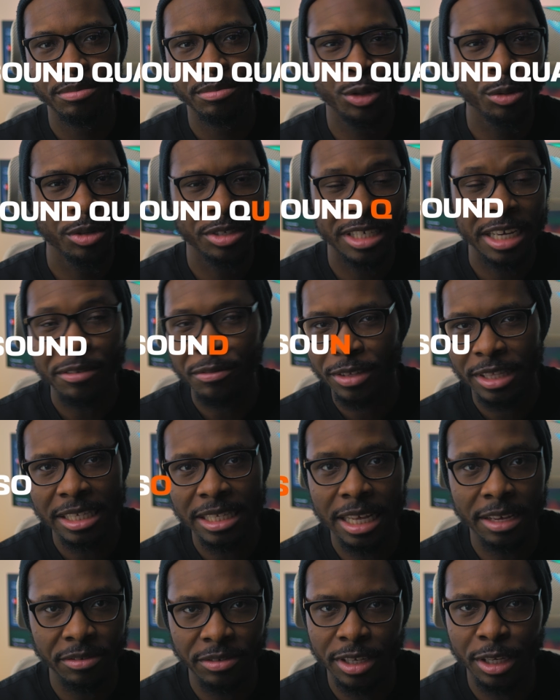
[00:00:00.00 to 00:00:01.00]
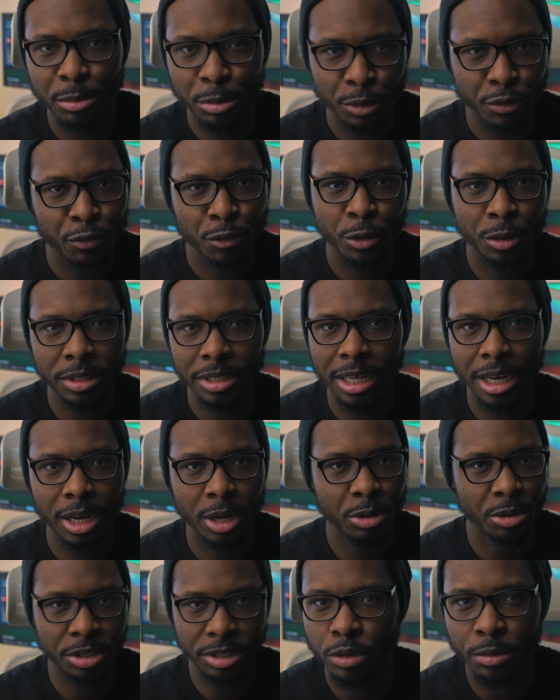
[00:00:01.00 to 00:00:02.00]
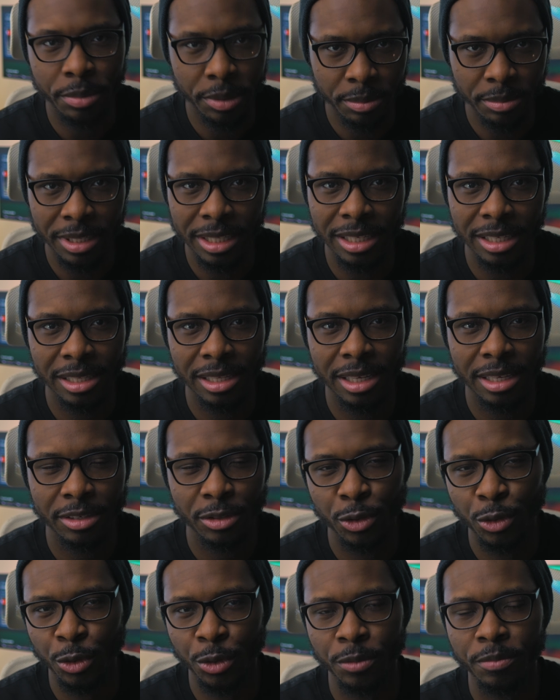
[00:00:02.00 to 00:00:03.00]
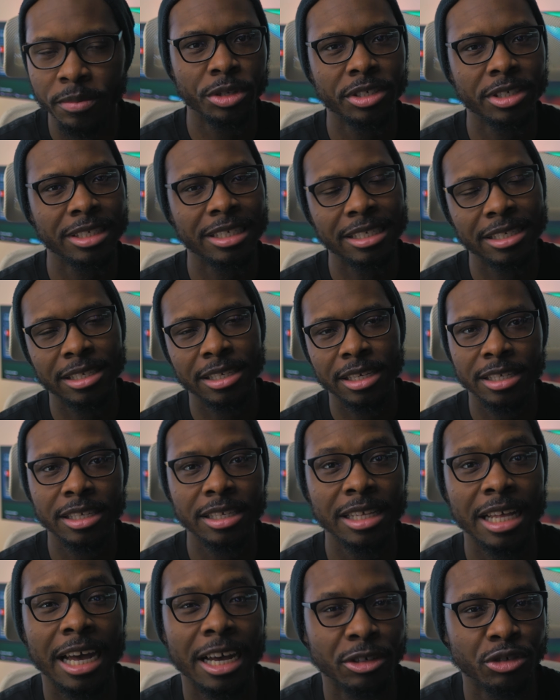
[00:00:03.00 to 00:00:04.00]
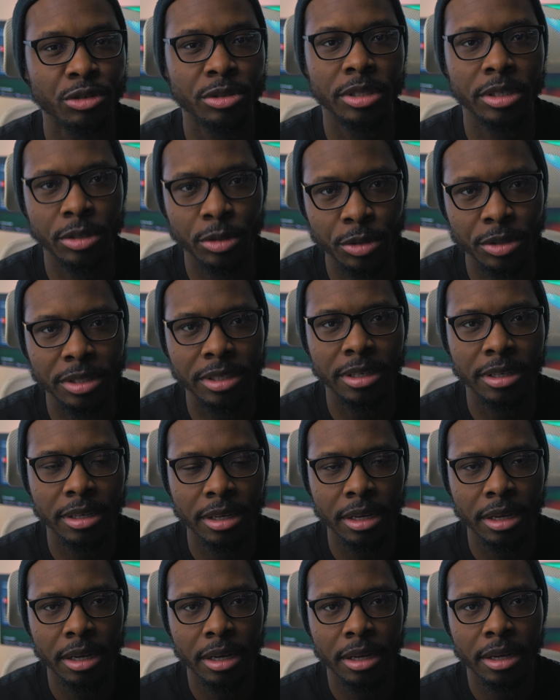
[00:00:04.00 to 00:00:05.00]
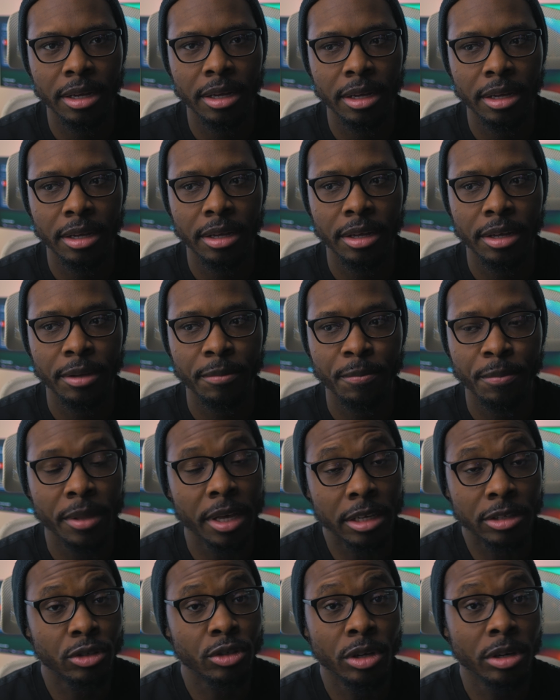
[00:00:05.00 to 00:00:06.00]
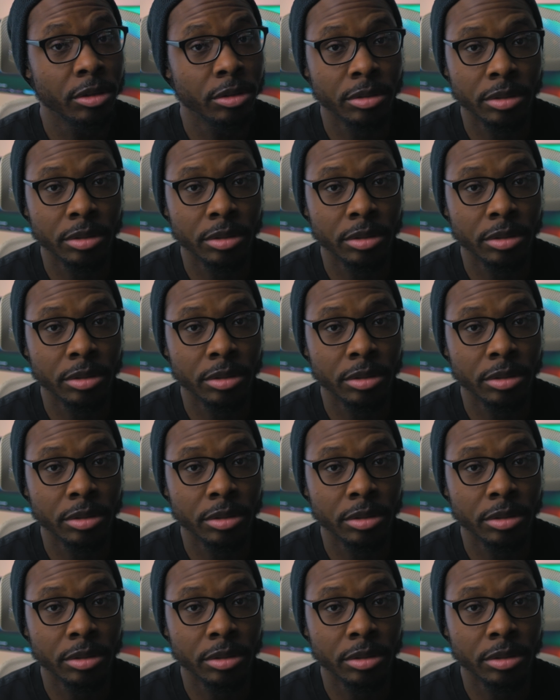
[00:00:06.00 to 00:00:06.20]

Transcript: pretty much everything I've said before now would be meaningless. So the question is it actually good? It's not